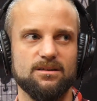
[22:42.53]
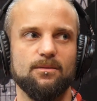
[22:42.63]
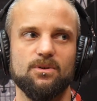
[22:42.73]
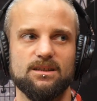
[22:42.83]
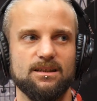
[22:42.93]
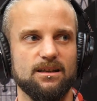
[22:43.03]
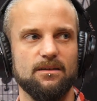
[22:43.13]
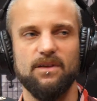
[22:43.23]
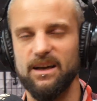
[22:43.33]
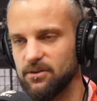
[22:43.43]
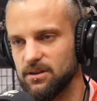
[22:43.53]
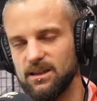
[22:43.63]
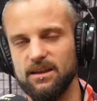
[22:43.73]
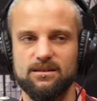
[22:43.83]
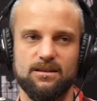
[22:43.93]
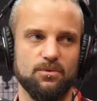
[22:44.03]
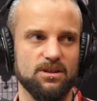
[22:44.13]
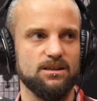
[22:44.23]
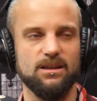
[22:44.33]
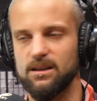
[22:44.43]
They want to see their favorites list. They want
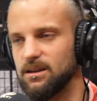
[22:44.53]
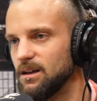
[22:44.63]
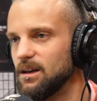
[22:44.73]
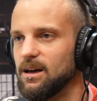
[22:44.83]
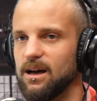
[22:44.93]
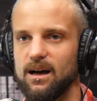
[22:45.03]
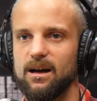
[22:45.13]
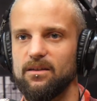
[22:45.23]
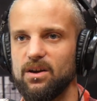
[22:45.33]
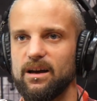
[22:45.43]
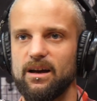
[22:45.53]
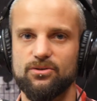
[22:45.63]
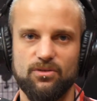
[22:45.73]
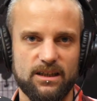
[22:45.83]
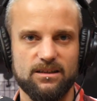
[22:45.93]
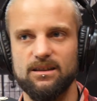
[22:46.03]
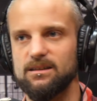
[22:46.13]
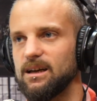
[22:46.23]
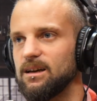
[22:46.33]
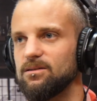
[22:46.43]
to see their address
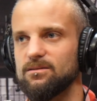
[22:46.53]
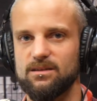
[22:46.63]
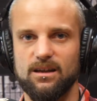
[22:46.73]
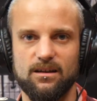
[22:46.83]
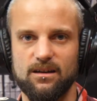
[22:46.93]
details,